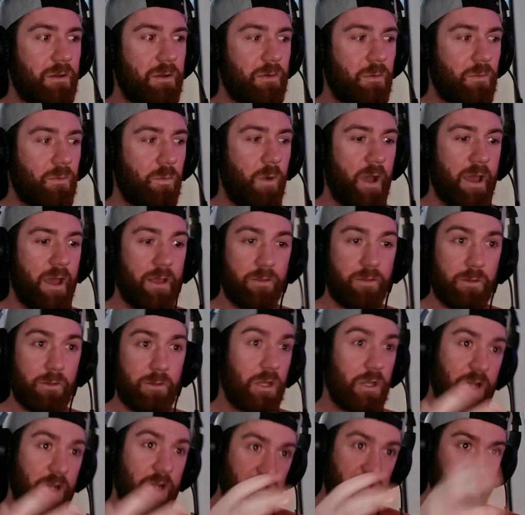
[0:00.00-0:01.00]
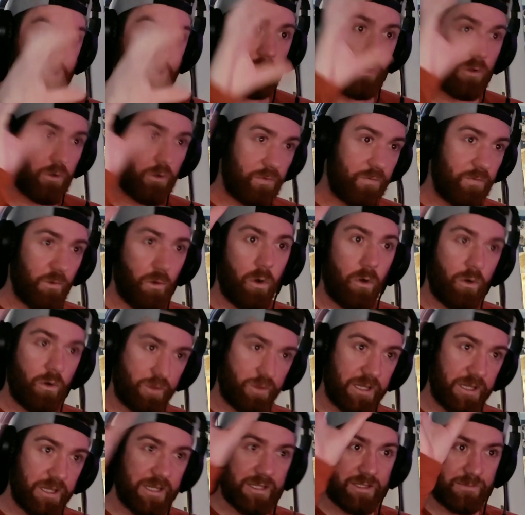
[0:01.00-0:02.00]
where you can actually look for
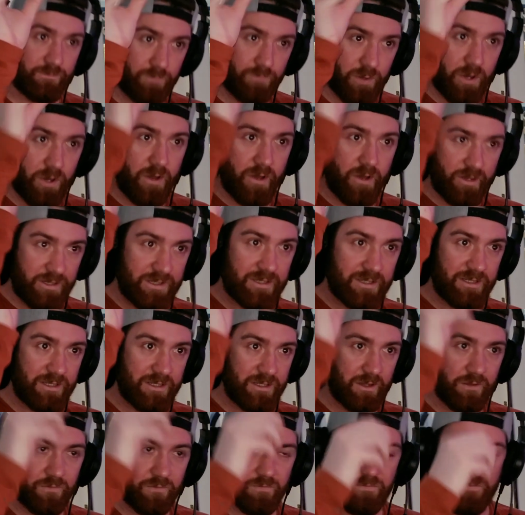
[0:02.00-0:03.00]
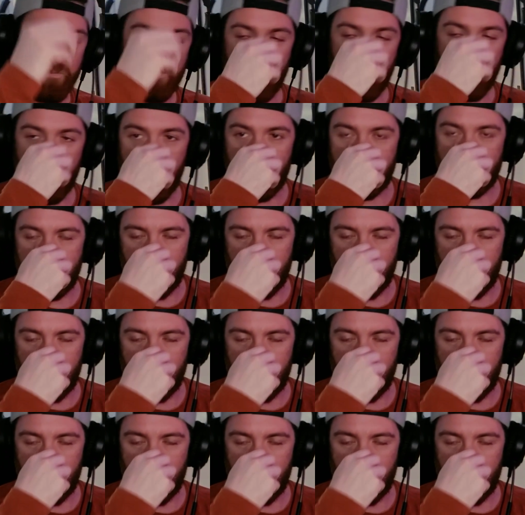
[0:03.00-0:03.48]
these bursts of